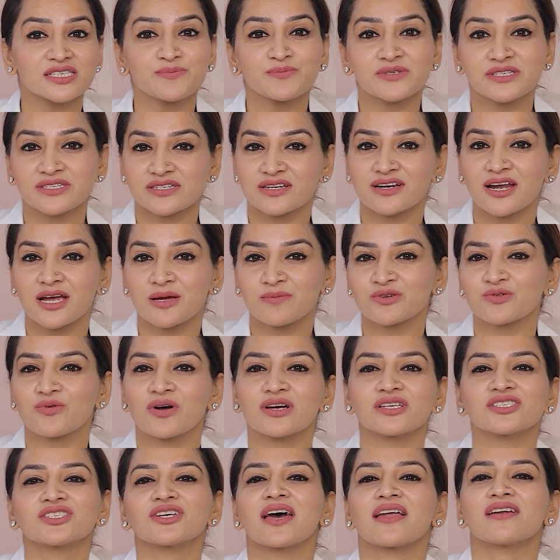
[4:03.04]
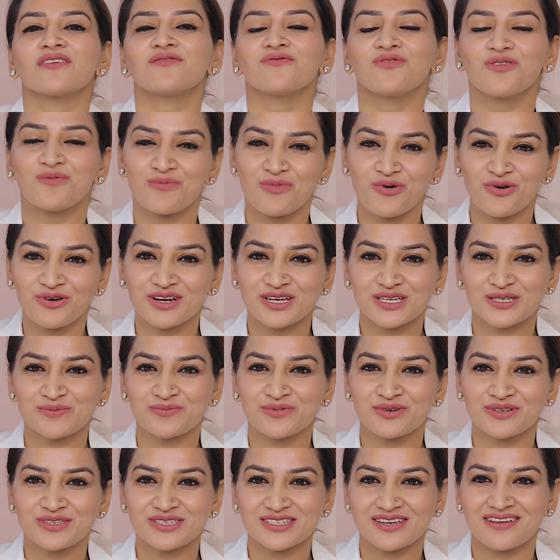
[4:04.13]
subscribe to our channel for more
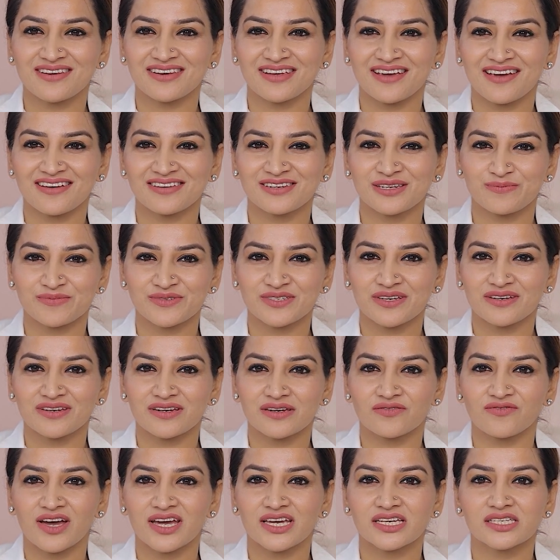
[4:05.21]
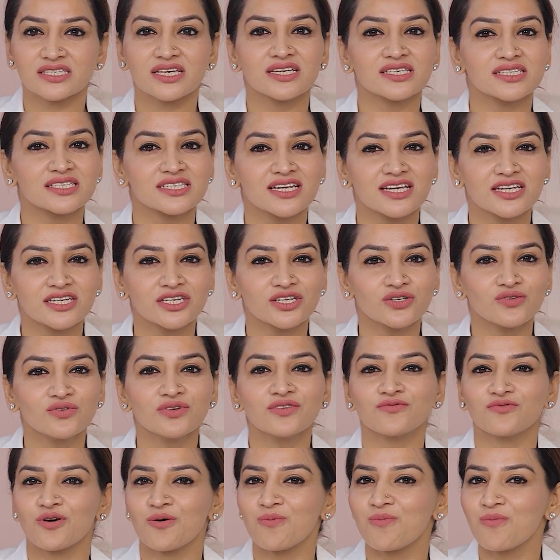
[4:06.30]
expert skincare tips and advice. Stay tuned
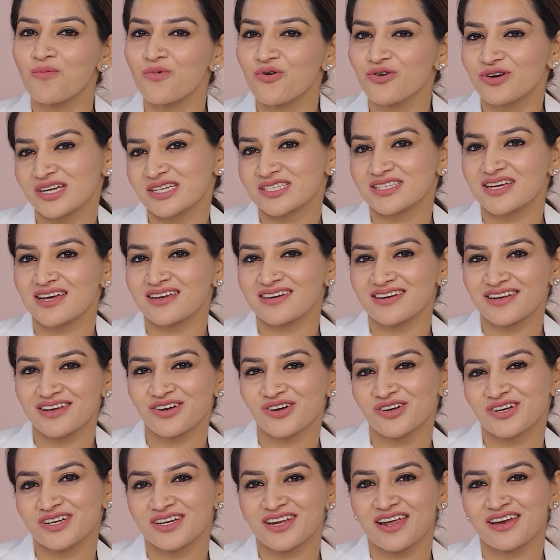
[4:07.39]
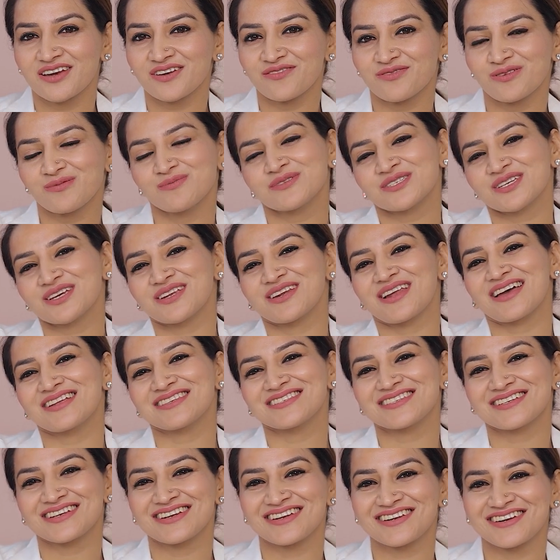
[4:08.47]
for more exciting content from Skin
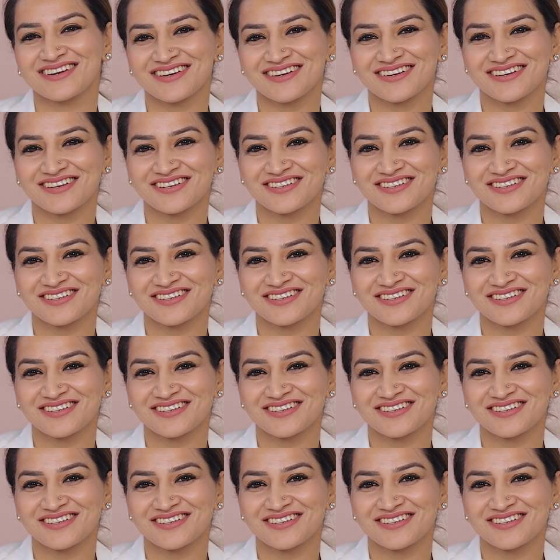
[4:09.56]
Hands Clinic.